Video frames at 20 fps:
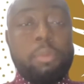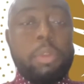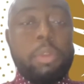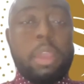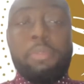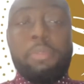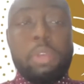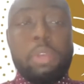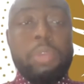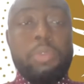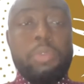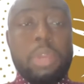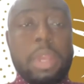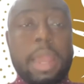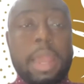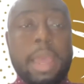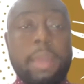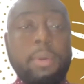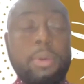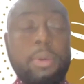heavily
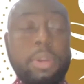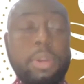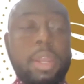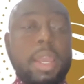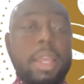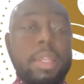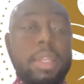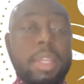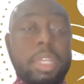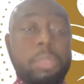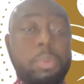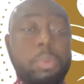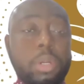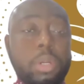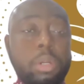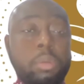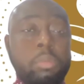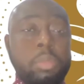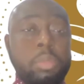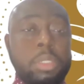rely on
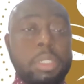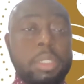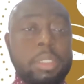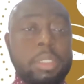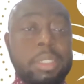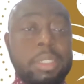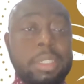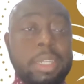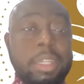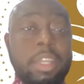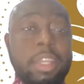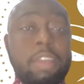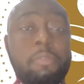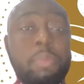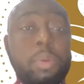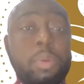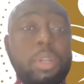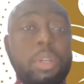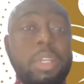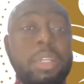diaspora remittances, and they have
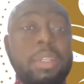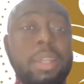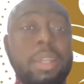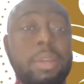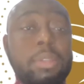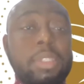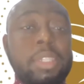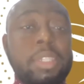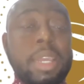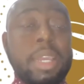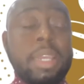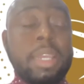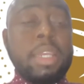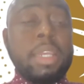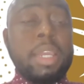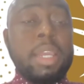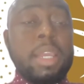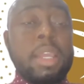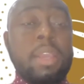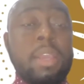been on the downslide